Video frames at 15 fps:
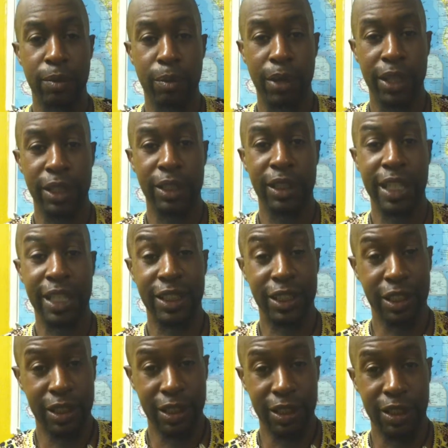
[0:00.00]
brothers and
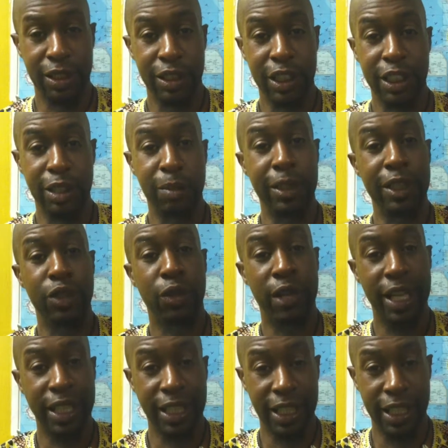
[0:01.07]
sisters need to be
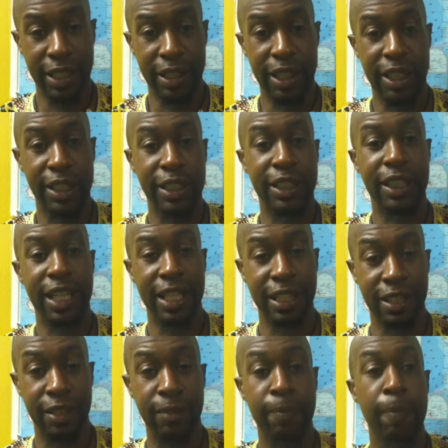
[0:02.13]
trained in, and understanding